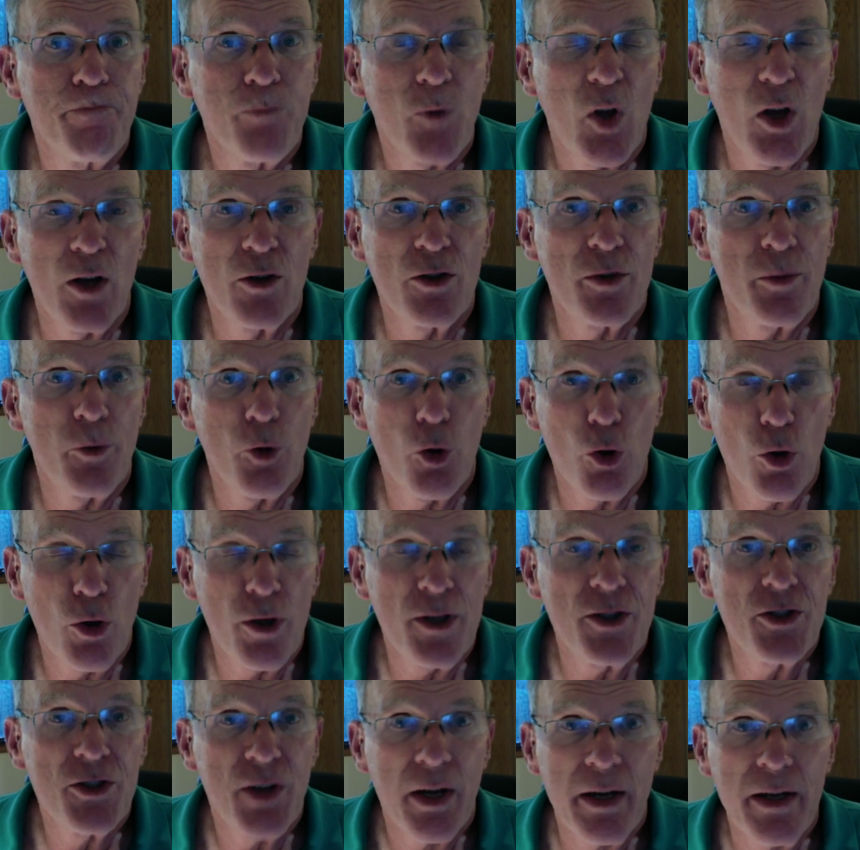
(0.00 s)
There's some early
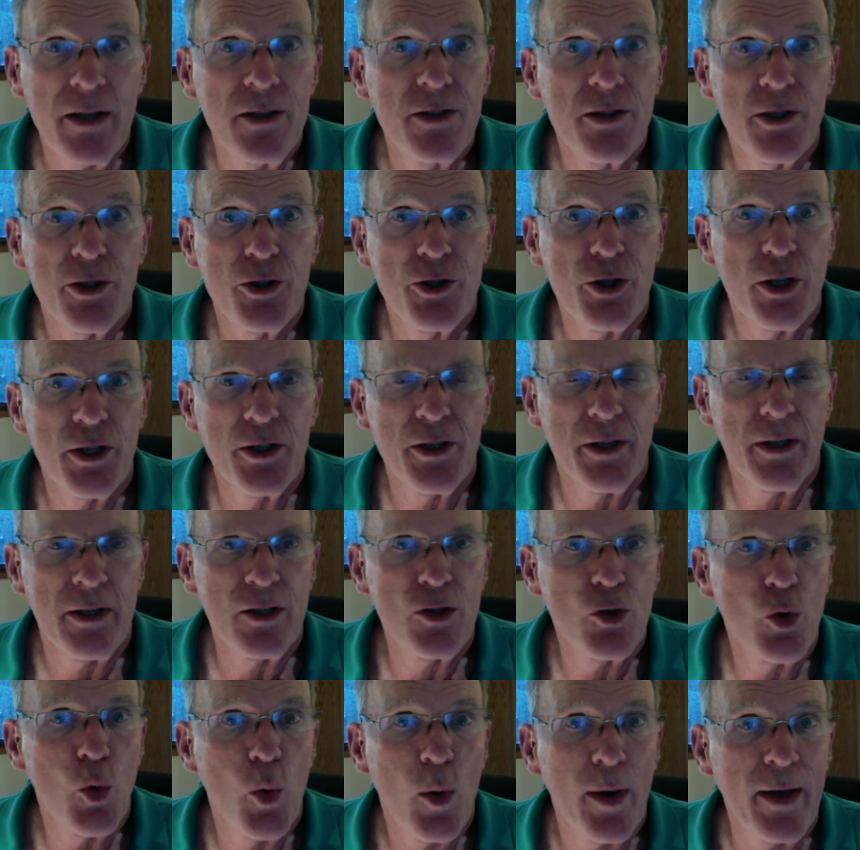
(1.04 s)
studies suggesting it's
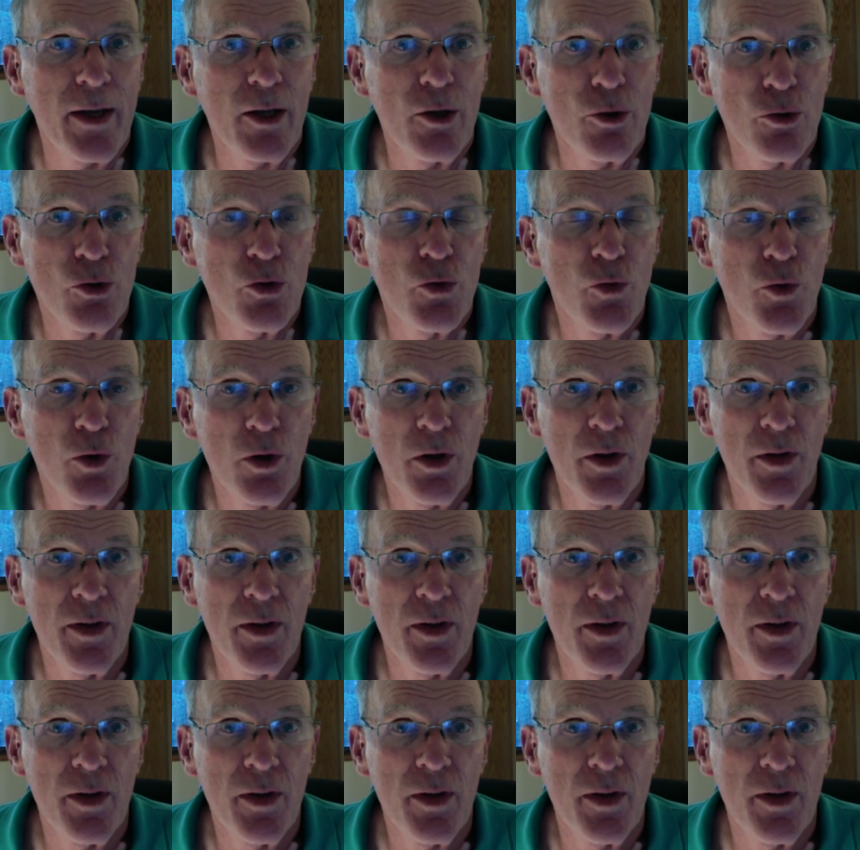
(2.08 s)
quite useful.